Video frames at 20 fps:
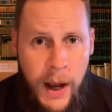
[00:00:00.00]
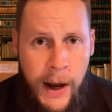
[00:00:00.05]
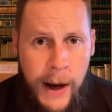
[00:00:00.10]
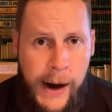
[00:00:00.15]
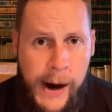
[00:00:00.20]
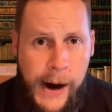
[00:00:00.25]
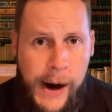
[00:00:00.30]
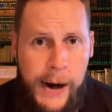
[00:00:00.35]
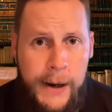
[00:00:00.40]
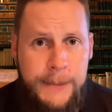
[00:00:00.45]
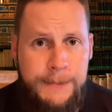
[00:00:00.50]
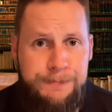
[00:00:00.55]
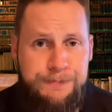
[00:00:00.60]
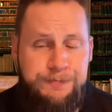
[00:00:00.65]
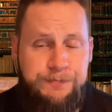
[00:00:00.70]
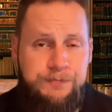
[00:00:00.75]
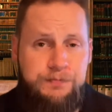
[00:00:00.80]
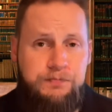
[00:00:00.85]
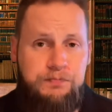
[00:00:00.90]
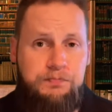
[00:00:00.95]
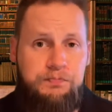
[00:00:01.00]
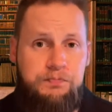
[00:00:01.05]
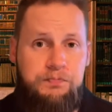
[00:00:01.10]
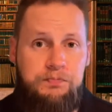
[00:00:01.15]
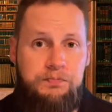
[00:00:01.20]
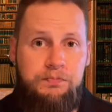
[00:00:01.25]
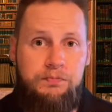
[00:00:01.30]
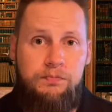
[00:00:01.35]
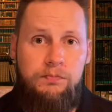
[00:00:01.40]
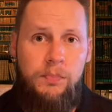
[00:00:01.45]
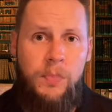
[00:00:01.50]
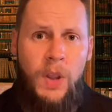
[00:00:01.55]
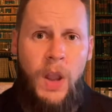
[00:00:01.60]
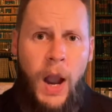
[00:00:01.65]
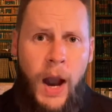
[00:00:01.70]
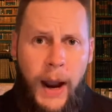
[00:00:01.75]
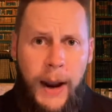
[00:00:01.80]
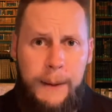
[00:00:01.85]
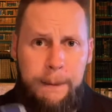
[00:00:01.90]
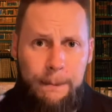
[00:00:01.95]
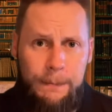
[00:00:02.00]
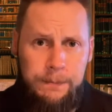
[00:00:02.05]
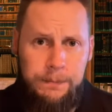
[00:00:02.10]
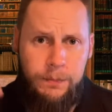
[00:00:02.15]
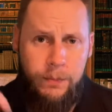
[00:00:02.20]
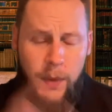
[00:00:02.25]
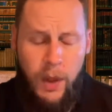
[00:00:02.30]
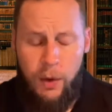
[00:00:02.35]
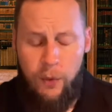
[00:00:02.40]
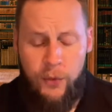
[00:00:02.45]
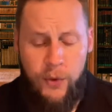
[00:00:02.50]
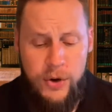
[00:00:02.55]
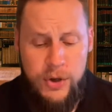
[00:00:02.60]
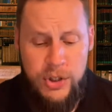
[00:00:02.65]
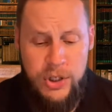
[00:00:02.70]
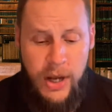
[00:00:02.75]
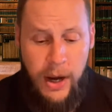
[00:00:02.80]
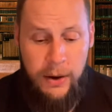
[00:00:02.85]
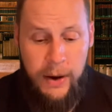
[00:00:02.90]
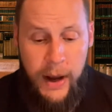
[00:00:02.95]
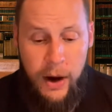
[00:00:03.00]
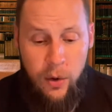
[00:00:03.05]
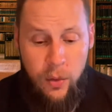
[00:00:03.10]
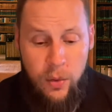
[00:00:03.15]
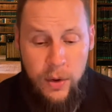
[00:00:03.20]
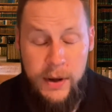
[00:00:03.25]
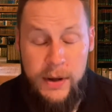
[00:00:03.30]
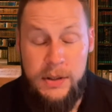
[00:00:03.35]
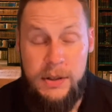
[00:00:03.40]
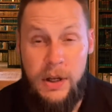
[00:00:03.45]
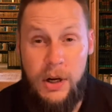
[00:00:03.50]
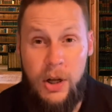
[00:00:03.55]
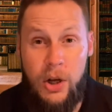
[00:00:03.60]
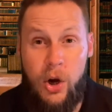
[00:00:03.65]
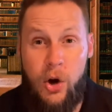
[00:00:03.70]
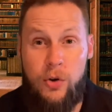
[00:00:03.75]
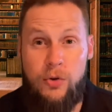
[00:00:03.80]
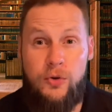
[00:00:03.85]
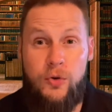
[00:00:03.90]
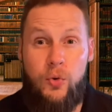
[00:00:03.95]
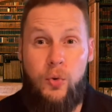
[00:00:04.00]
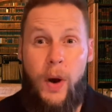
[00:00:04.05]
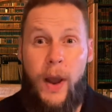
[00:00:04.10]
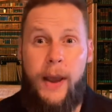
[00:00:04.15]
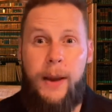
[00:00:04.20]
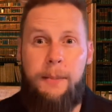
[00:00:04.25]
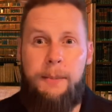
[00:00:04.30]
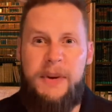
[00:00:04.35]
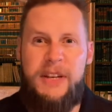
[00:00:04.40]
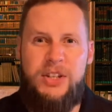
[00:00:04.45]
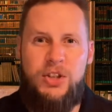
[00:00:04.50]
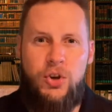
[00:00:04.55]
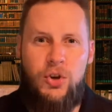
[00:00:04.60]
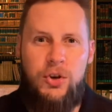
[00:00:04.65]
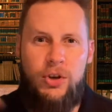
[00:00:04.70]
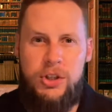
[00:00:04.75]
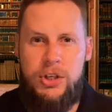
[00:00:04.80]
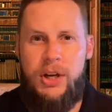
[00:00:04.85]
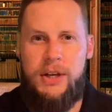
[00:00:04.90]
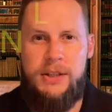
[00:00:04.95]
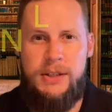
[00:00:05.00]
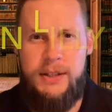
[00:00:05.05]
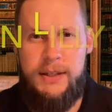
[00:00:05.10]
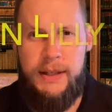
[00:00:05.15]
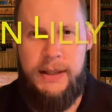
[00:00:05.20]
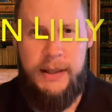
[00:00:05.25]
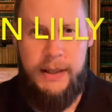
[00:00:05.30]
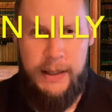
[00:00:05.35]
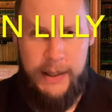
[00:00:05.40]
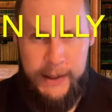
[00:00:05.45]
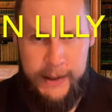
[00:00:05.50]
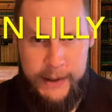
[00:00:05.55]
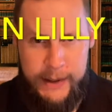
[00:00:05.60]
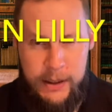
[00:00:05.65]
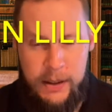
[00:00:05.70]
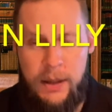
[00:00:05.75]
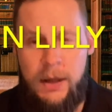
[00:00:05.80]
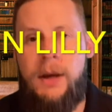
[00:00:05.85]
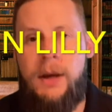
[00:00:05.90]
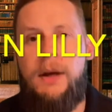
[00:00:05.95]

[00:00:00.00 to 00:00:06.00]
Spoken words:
All right. First shout out is going to go to a Mr. Justin Lilly.